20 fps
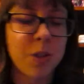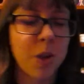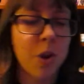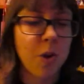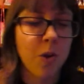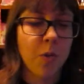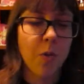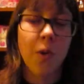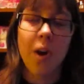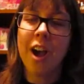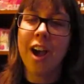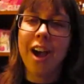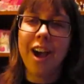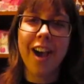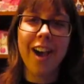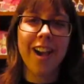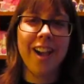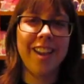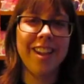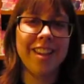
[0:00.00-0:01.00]
So,
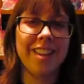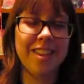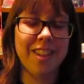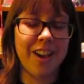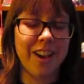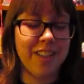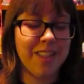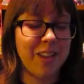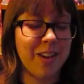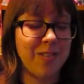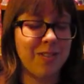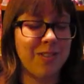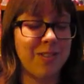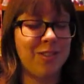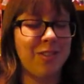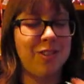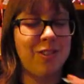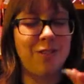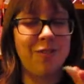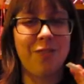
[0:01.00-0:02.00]
I thought that was
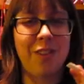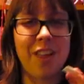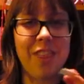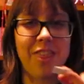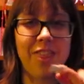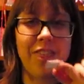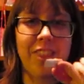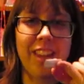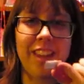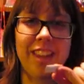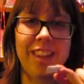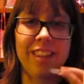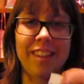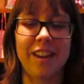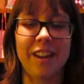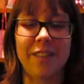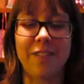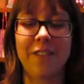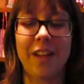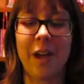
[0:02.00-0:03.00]
just a fun thing that
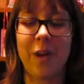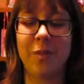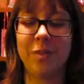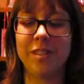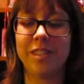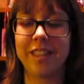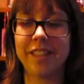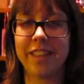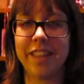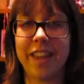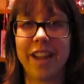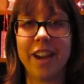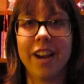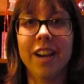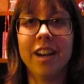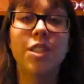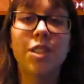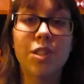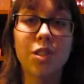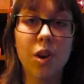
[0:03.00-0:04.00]
I found in
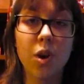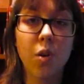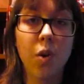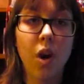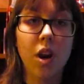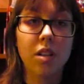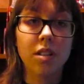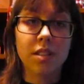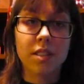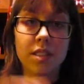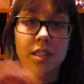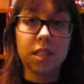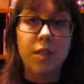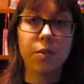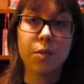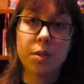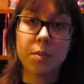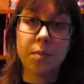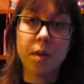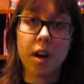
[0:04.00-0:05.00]
there. So, I'll see
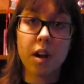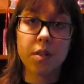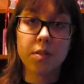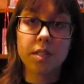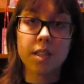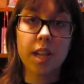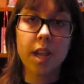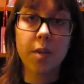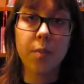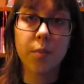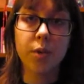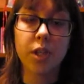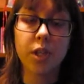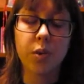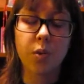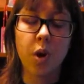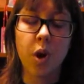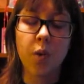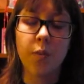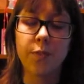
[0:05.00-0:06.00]
you tomorrow, Sam, when
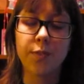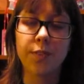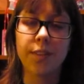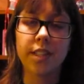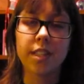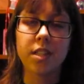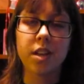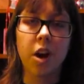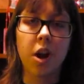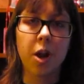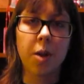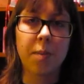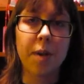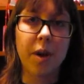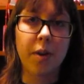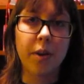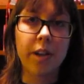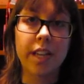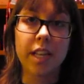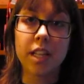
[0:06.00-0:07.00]
you hopefully talk
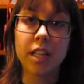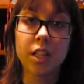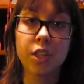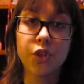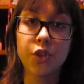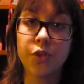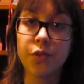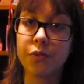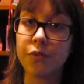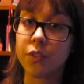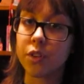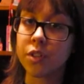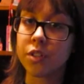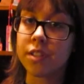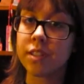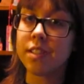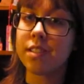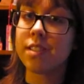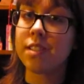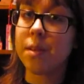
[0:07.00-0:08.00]
about English
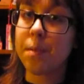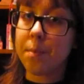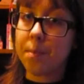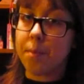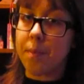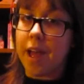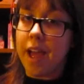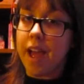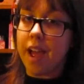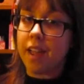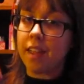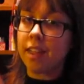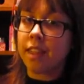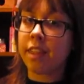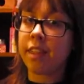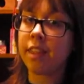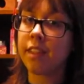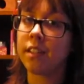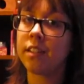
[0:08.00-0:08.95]
versus math.